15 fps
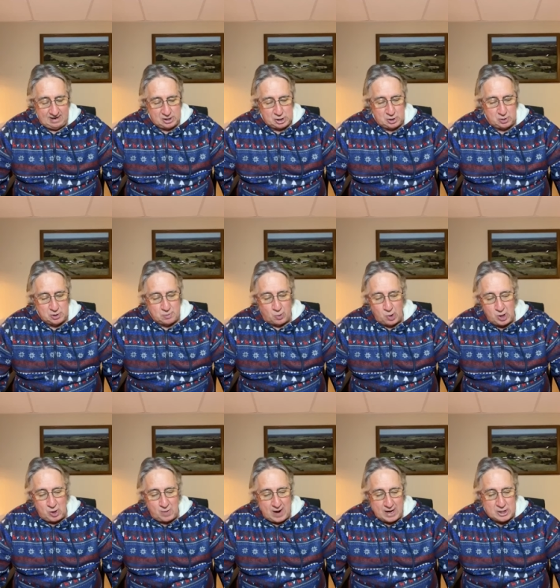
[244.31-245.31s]
shows more
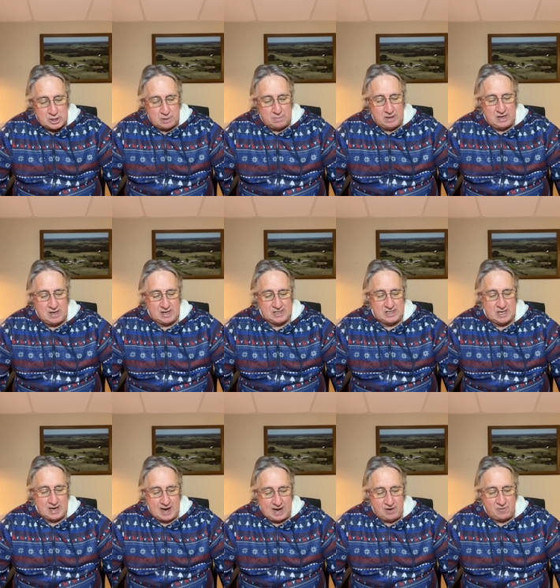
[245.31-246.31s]
correction because
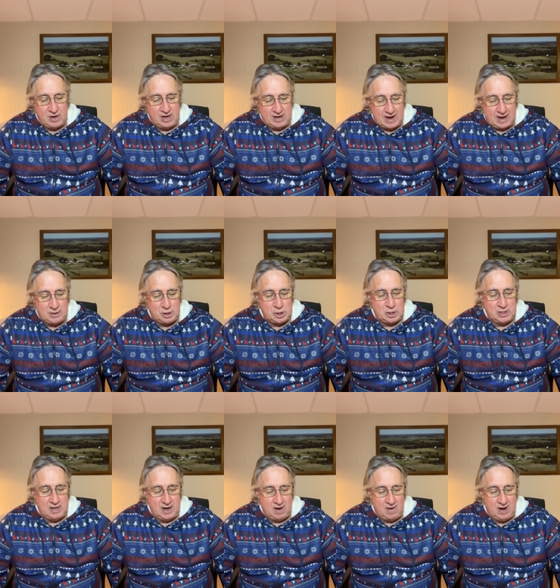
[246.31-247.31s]
the nitrate
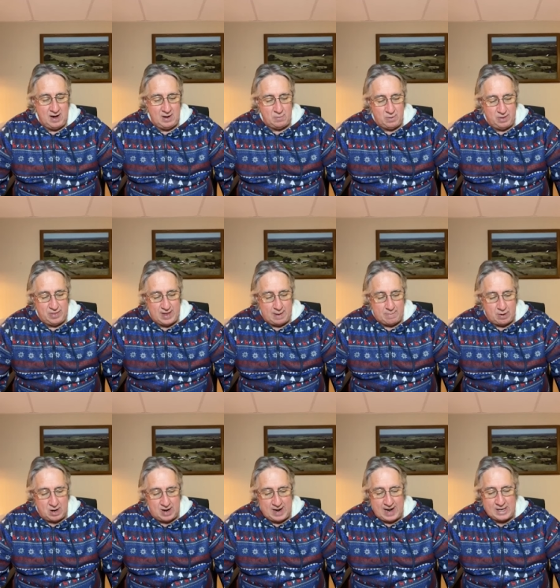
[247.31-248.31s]
nitrogen carried in with that
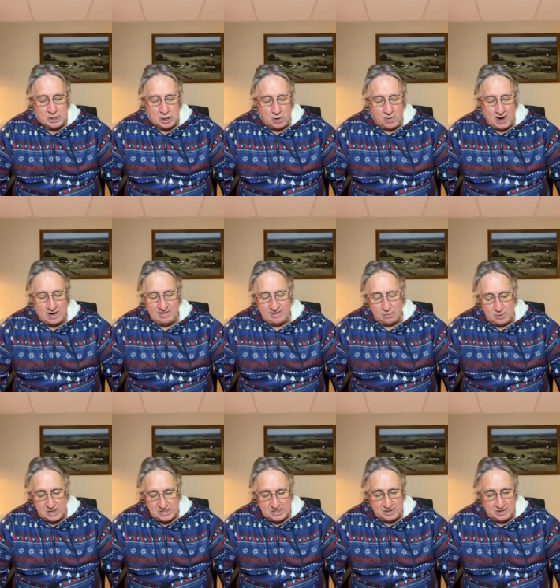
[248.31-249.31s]
potash corrects the
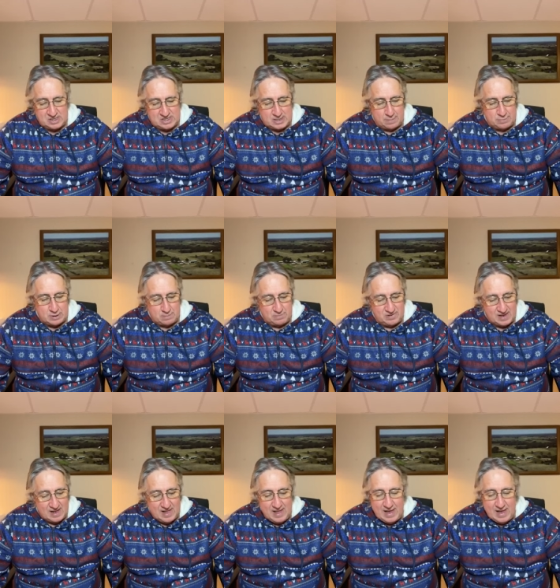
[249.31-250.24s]
rest of the symptoms